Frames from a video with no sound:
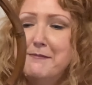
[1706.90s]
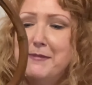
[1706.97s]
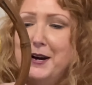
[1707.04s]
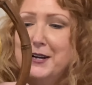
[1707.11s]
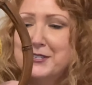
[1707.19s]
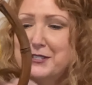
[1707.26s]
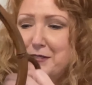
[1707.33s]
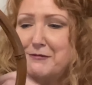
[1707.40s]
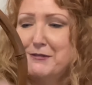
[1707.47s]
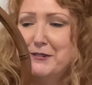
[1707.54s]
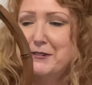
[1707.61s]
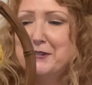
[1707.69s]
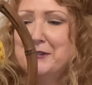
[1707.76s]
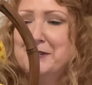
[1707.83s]

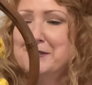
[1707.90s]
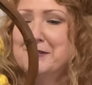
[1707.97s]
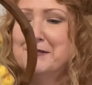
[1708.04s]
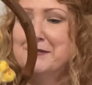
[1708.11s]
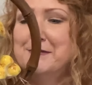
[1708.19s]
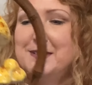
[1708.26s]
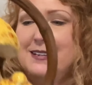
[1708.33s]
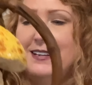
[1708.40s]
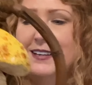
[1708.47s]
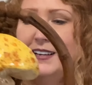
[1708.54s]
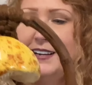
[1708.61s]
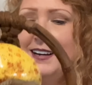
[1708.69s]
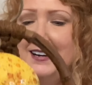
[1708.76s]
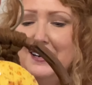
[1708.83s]
mushroom.
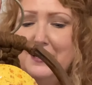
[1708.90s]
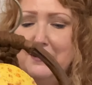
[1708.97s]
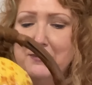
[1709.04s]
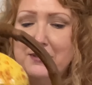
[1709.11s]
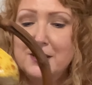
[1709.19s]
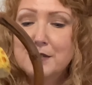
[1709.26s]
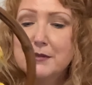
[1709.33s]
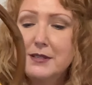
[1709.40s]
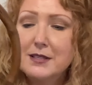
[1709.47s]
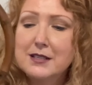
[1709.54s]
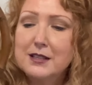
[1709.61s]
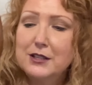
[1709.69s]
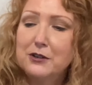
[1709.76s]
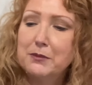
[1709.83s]
Um, this was a
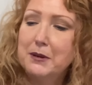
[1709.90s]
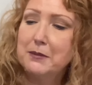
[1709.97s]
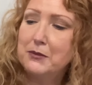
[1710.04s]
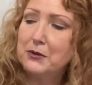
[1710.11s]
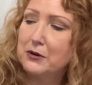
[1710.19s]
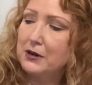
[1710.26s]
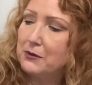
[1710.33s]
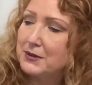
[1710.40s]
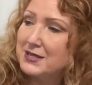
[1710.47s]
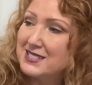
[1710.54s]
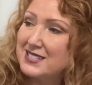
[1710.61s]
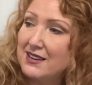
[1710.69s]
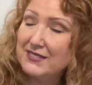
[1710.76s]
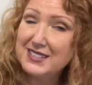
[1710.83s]
little bit more. It was
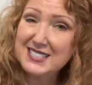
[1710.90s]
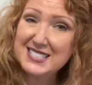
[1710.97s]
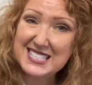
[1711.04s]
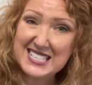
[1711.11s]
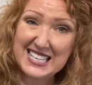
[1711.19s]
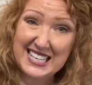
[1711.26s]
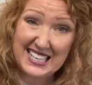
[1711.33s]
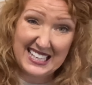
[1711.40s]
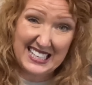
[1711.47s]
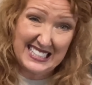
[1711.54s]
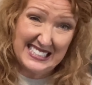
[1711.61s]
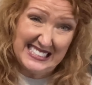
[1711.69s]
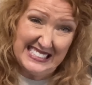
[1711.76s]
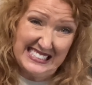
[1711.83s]

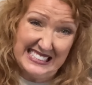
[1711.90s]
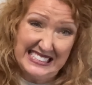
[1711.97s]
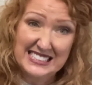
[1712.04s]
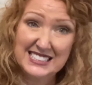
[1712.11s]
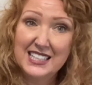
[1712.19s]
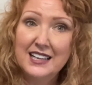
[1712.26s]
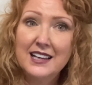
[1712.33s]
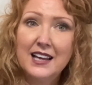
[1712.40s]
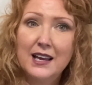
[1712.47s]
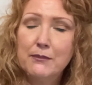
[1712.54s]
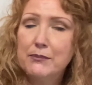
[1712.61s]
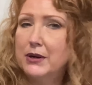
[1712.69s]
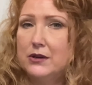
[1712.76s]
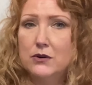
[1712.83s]
17,
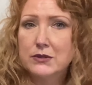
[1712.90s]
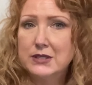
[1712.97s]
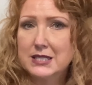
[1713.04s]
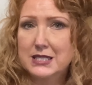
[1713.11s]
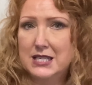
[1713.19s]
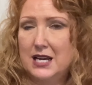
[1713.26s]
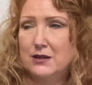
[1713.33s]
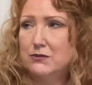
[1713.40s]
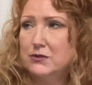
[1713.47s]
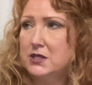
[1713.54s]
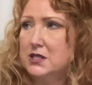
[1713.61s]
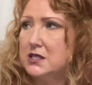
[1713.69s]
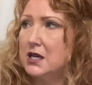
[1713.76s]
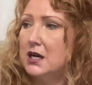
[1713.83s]
but no discount.
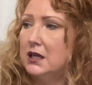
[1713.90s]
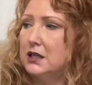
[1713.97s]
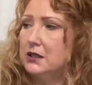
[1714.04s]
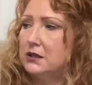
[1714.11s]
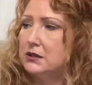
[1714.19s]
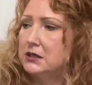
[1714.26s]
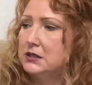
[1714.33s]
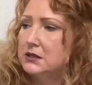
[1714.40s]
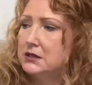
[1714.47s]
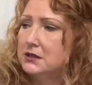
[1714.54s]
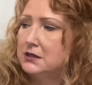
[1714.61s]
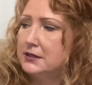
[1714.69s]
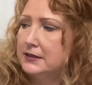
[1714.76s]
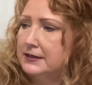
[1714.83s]
So
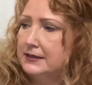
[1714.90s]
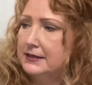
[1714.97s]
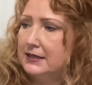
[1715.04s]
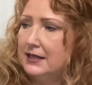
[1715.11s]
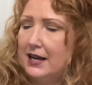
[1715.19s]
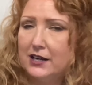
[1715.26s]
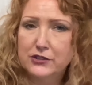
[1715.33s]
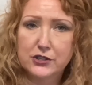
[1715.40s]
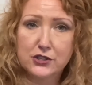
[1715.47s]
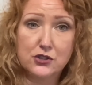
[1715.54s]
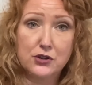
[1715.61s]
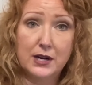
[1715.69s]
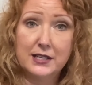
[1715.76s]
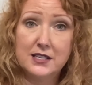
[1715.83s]
I'll just try to